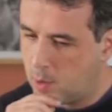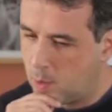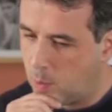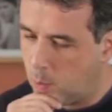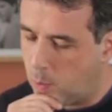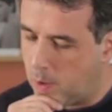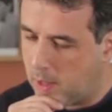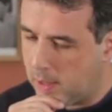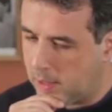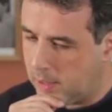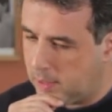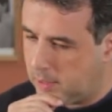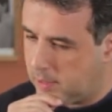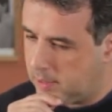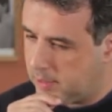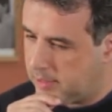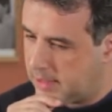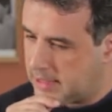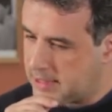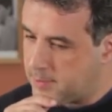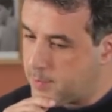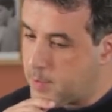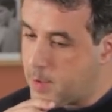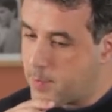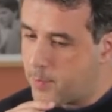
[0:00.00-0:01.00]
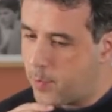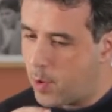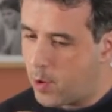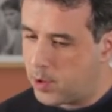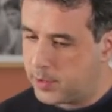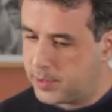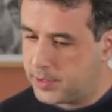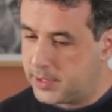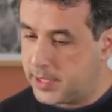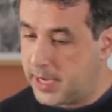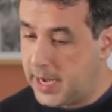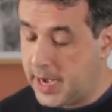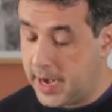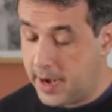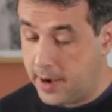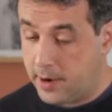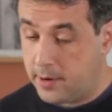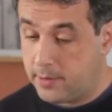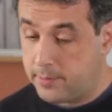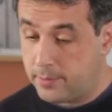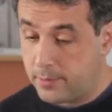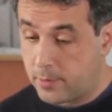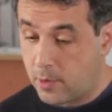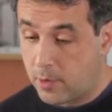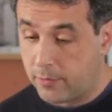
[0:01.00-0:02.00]
Well, let me pause
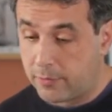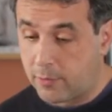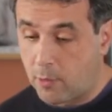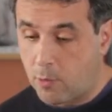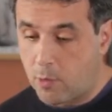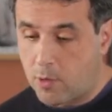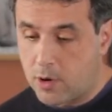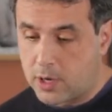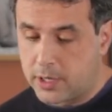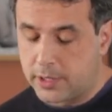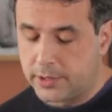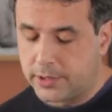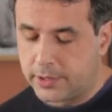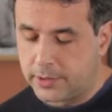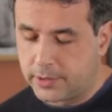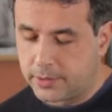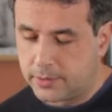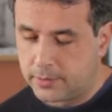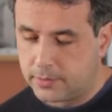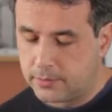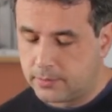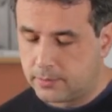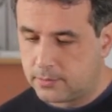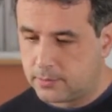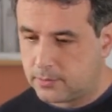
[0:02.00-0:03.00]
here. Of course,